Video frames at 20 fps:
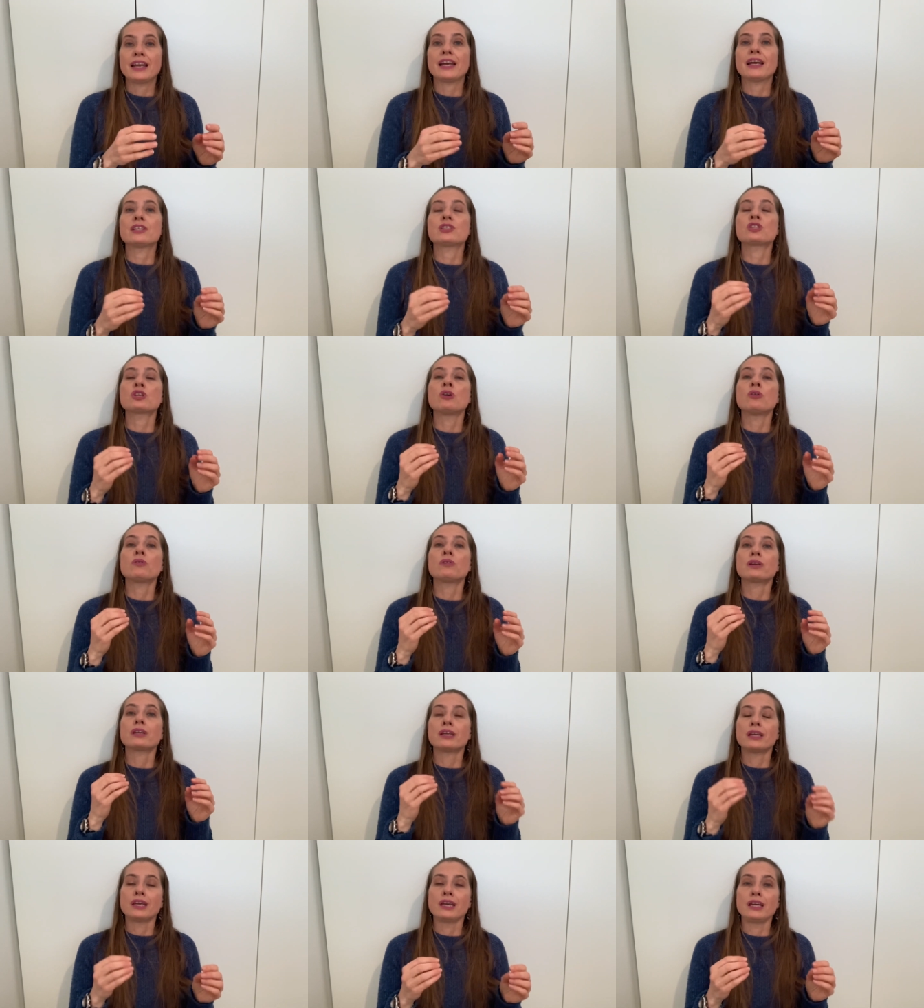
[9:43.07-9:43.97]
So
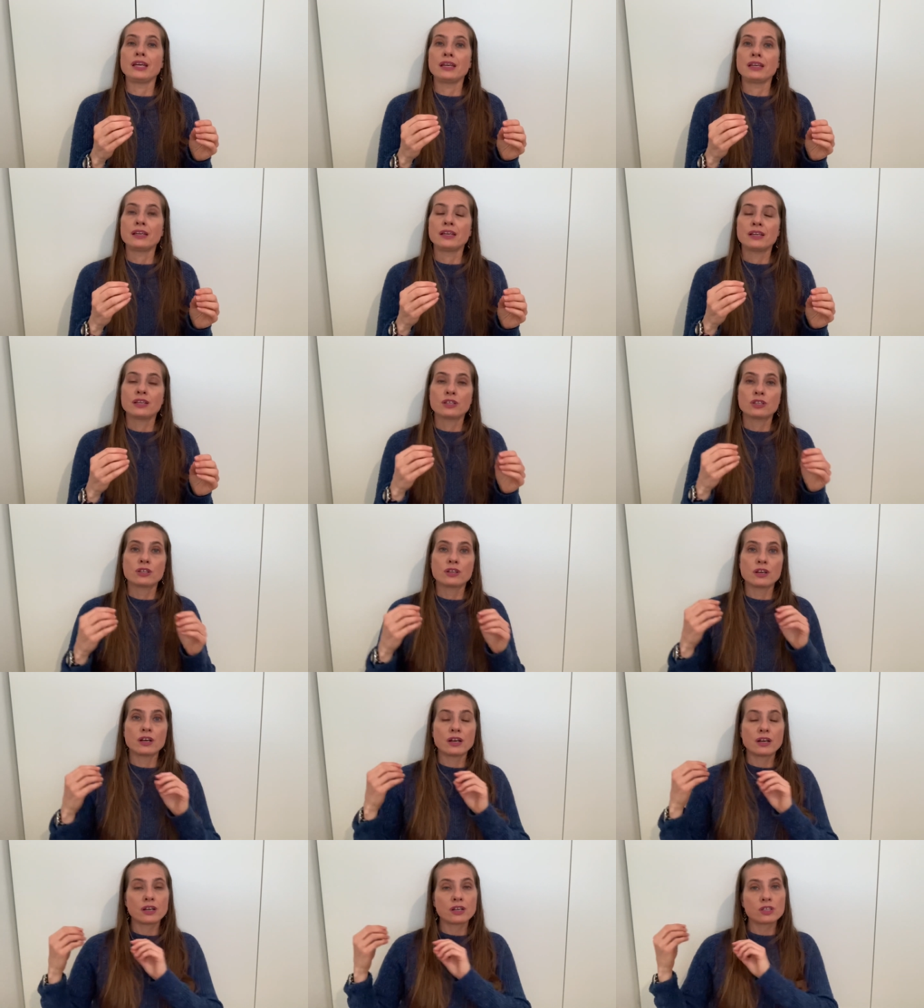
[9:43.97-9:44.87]
he
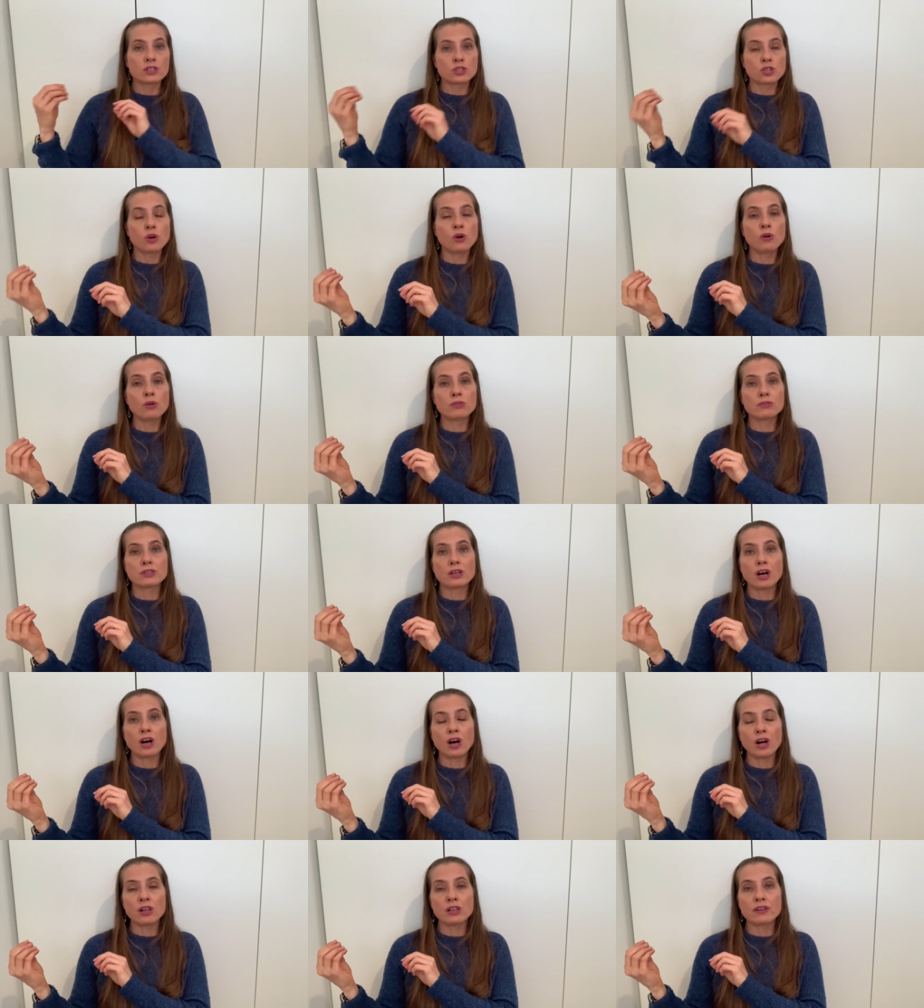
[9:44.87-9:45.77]
told
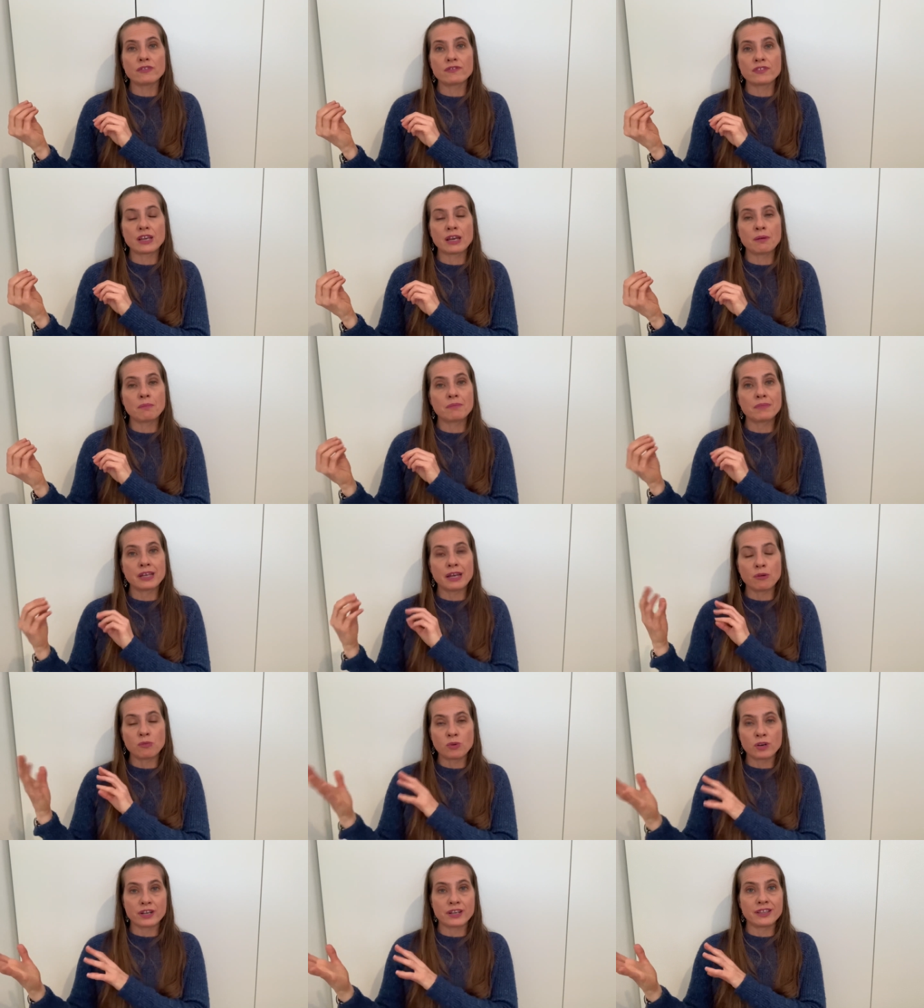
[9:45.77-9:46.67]
all of them that
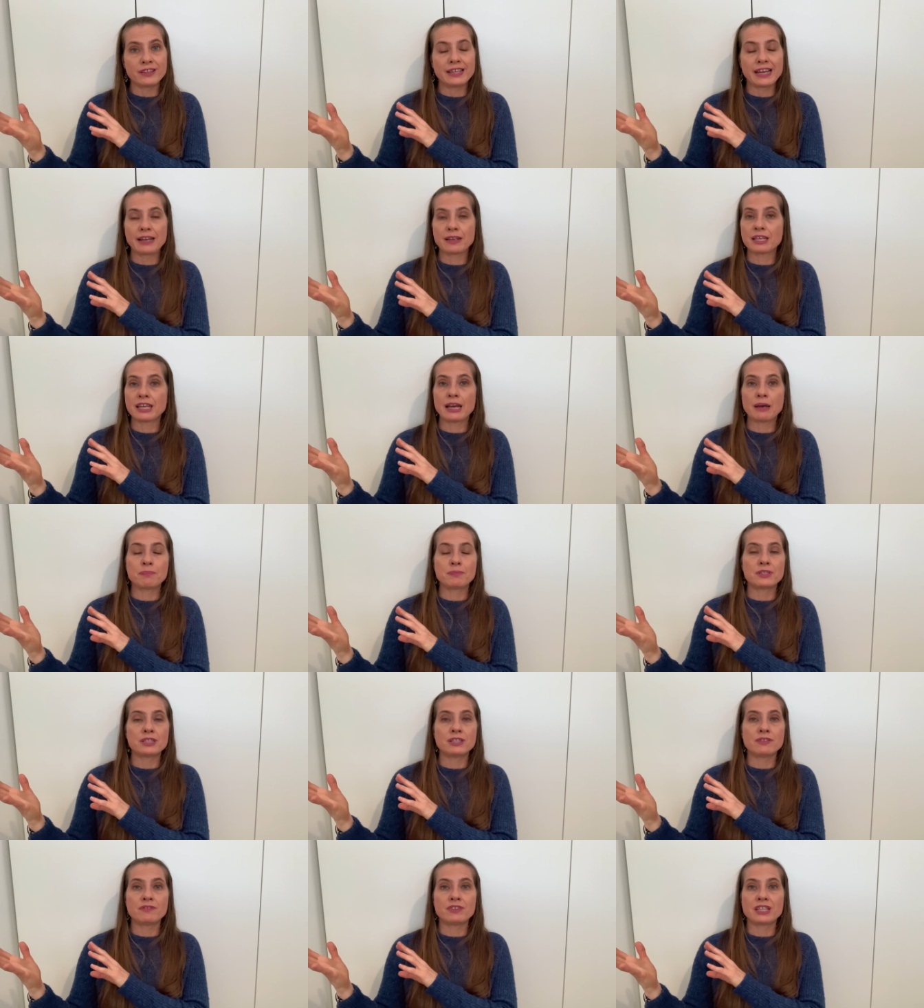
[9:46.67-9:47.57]
were in that
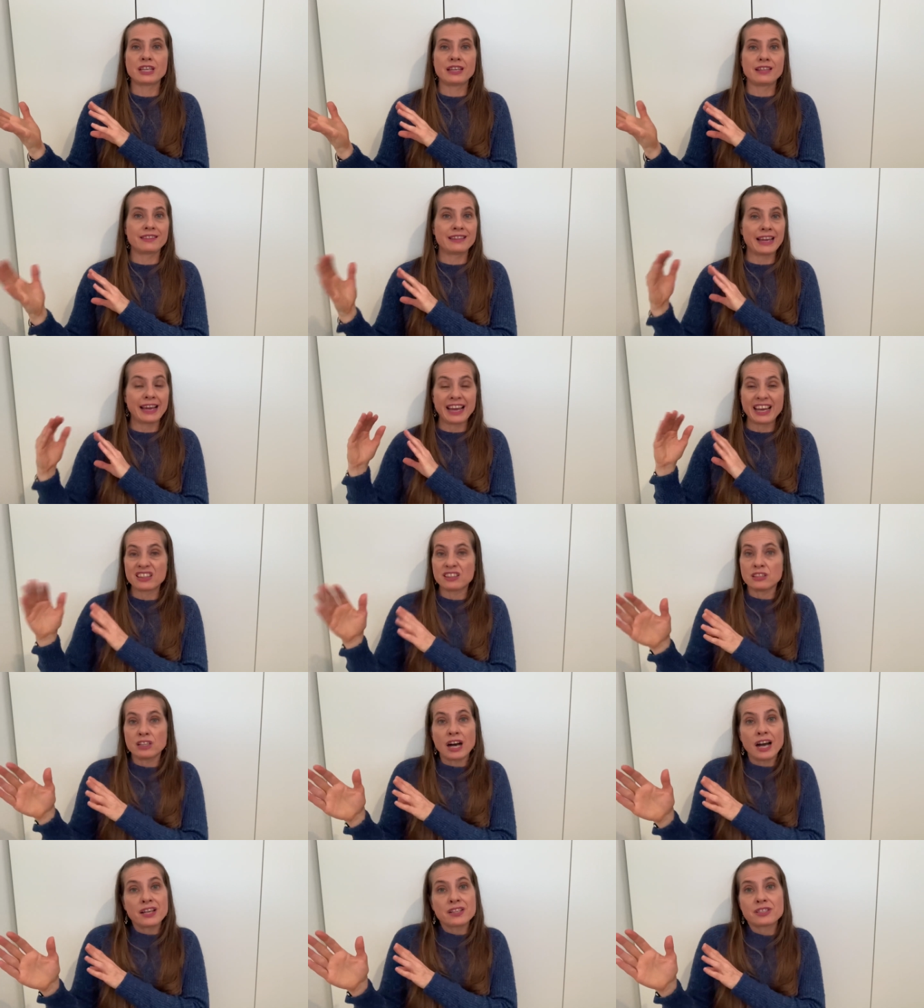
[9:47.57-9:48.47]
captivity, that had
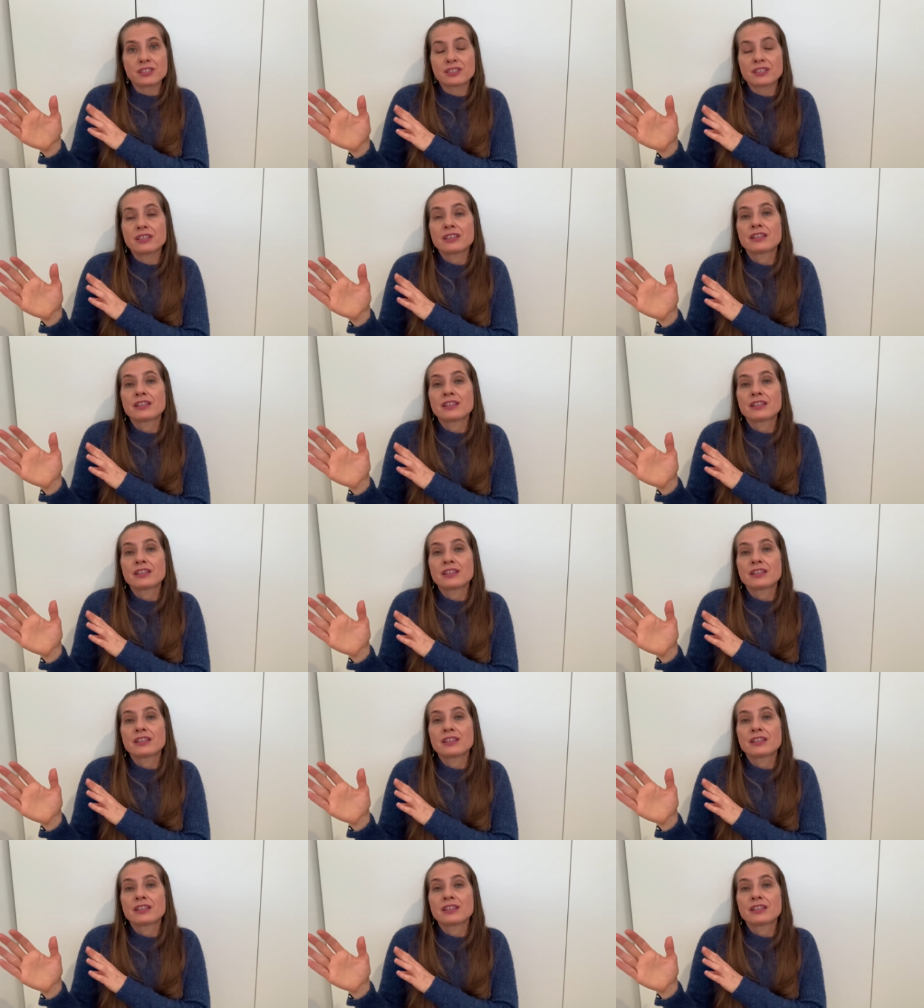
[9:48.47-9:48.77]
lost